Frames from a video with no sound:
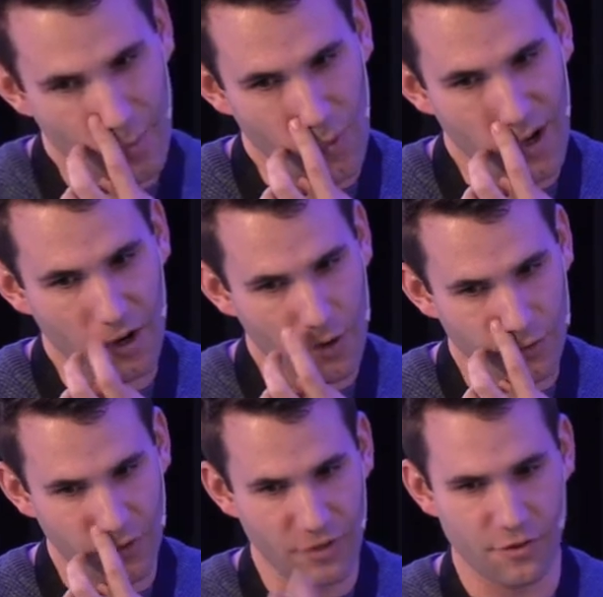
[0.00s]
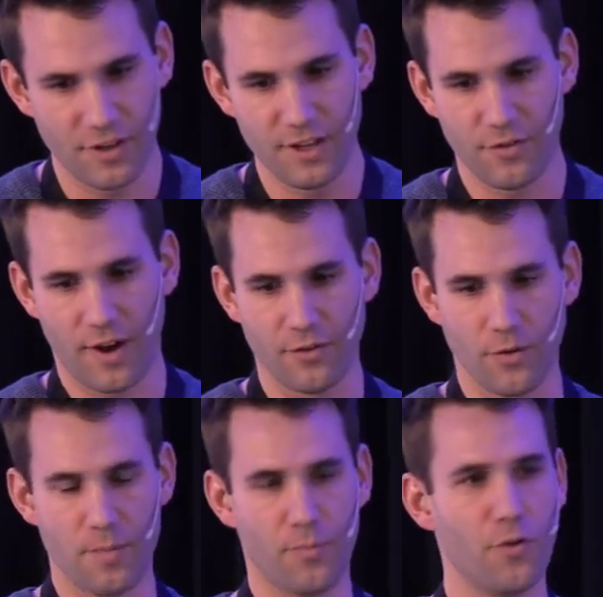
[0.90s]
we are continuously trying
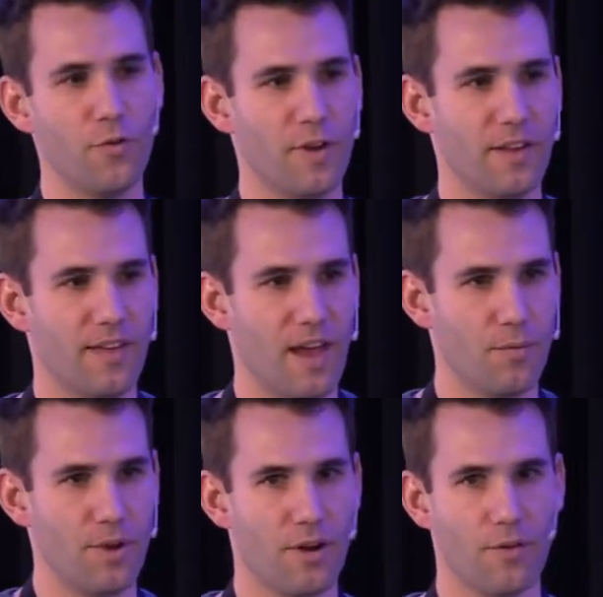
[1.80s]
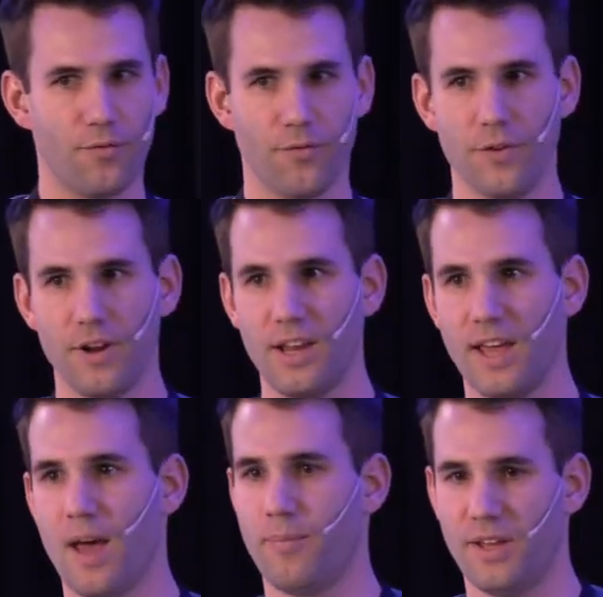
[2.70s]
to improve it, and we are
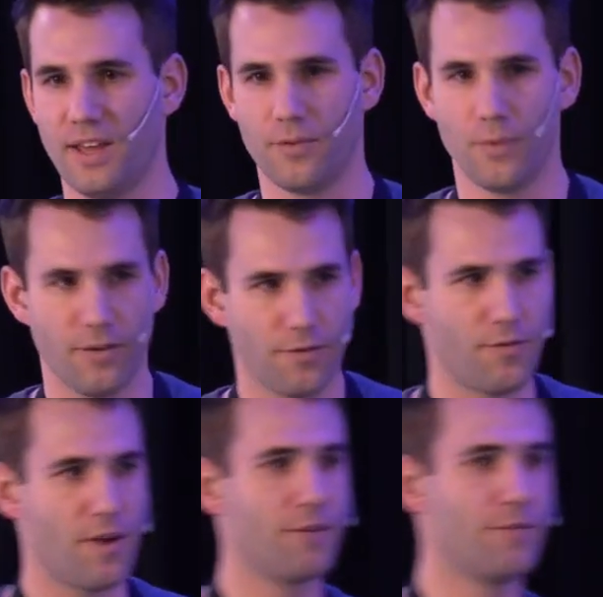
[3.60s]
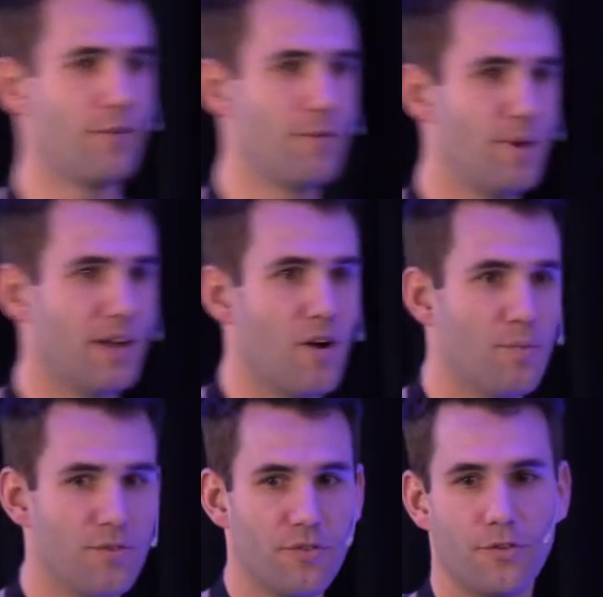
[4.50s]
really happy that we have a very, very big
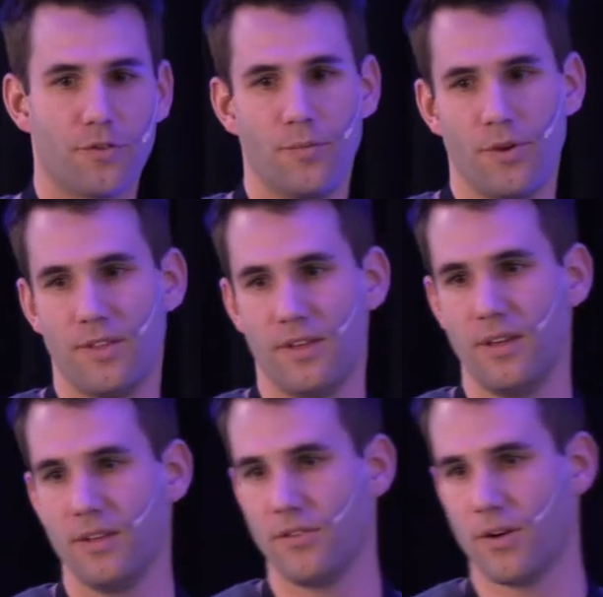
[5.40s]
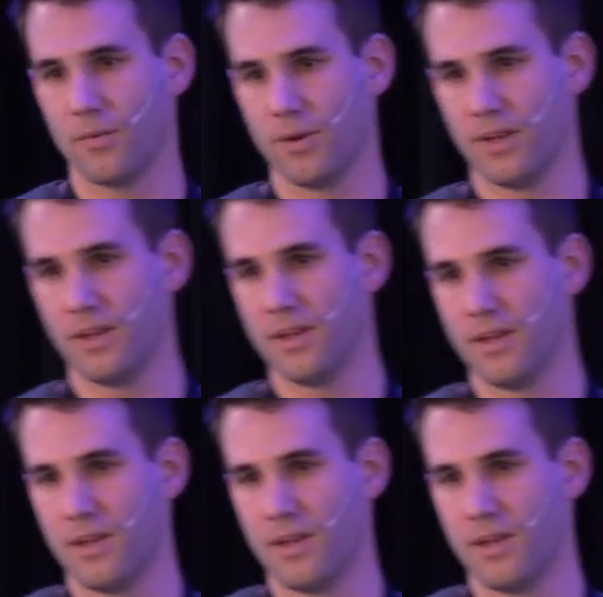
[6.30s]
open source community. So we